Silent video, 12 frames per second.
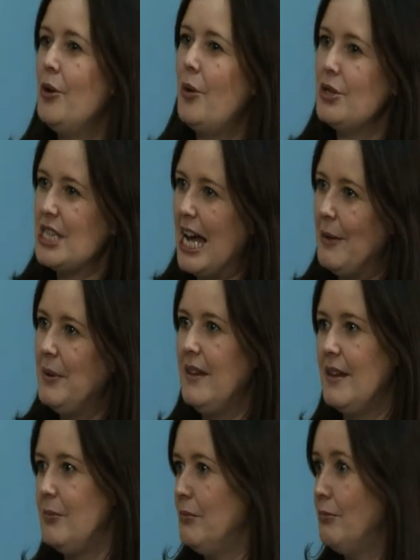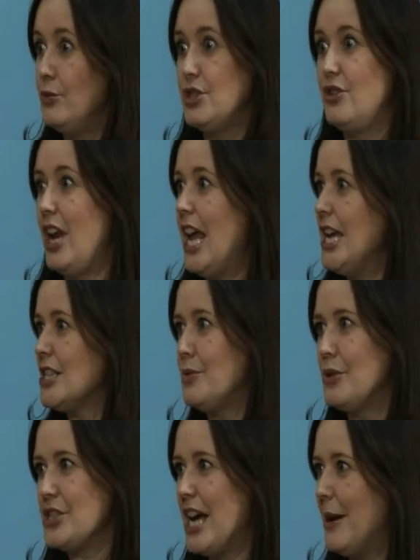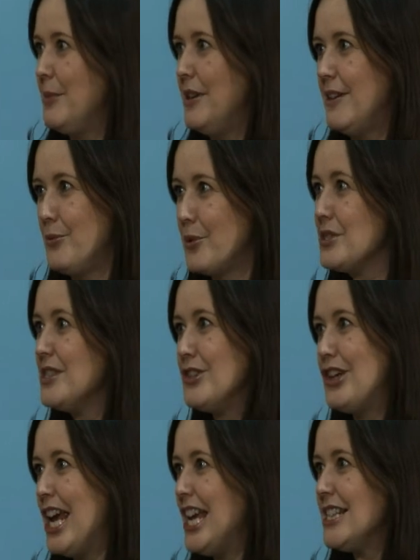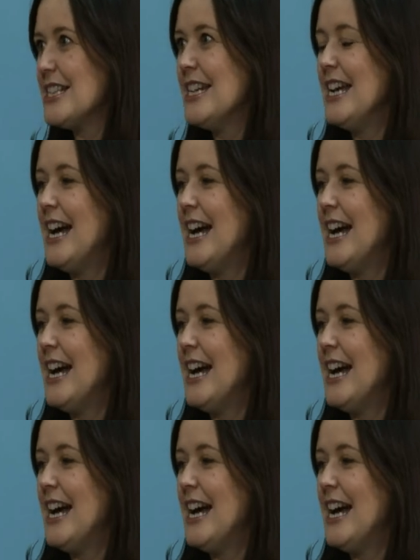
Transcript: what's happened that was great or what's happened that wasn't so great,